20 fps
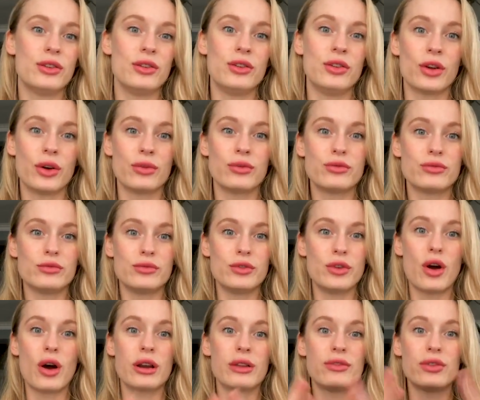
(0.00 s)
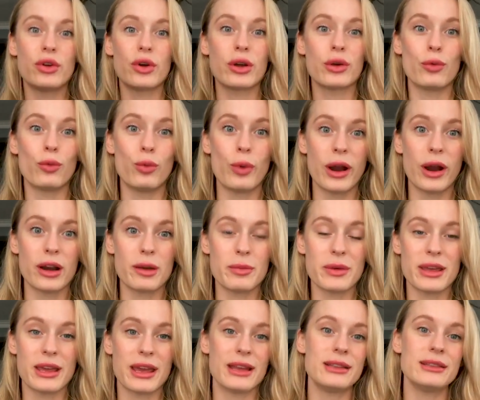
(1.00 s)
you know, not even knowing where to
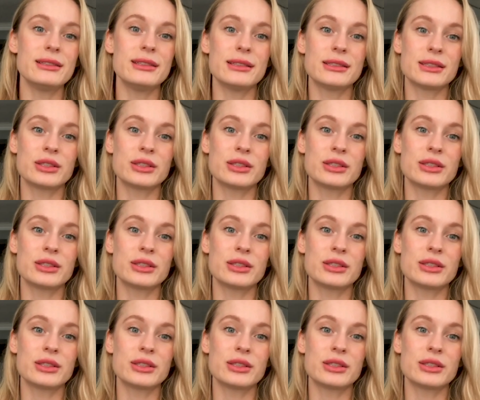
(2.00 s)
begin.